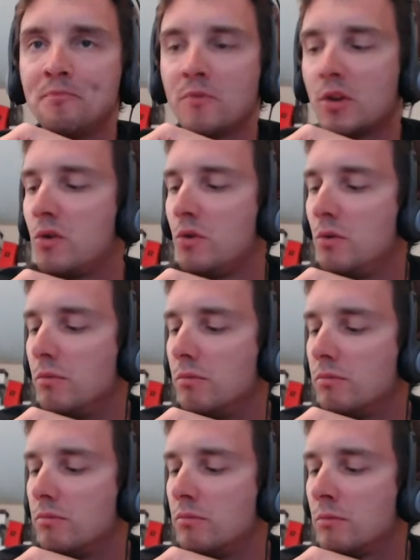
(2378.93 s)
Cool.
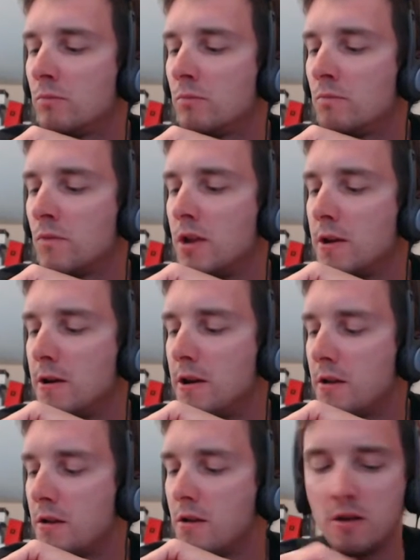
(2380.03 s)

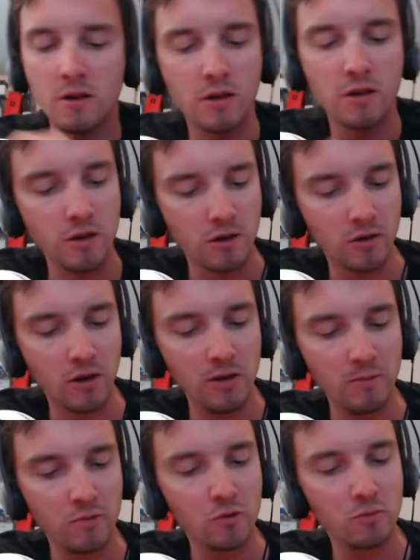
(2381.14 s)

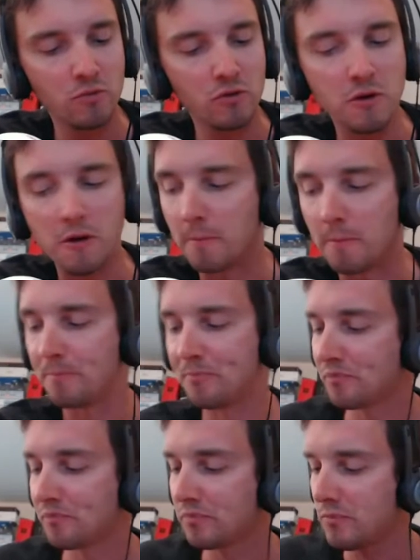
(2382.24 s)
Games you're playing.
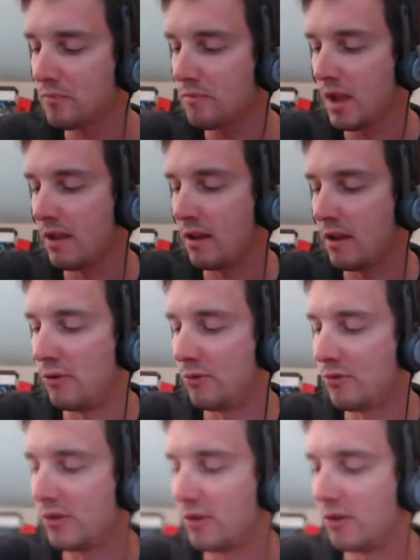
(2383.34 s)
Who
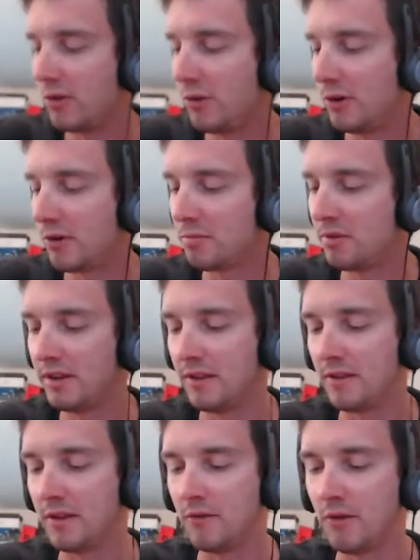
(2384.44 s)
here has played the
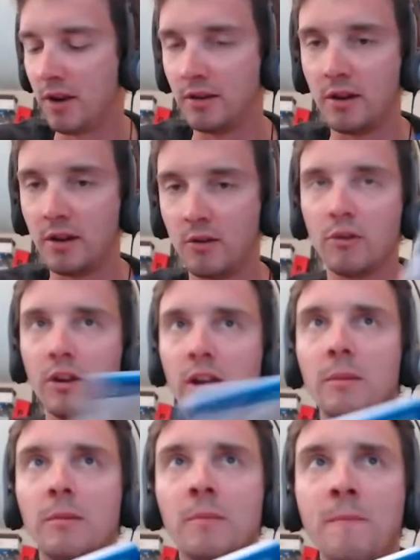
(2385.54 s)
Senran Kagura
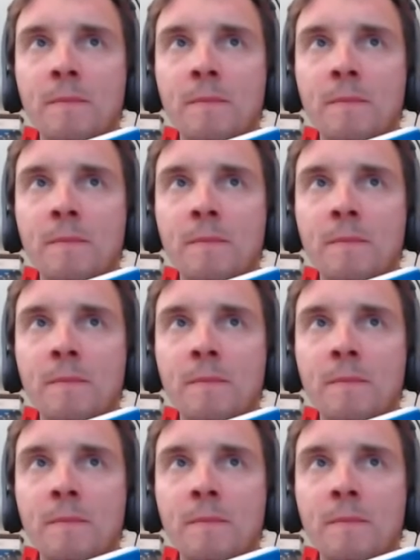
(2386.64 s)
game?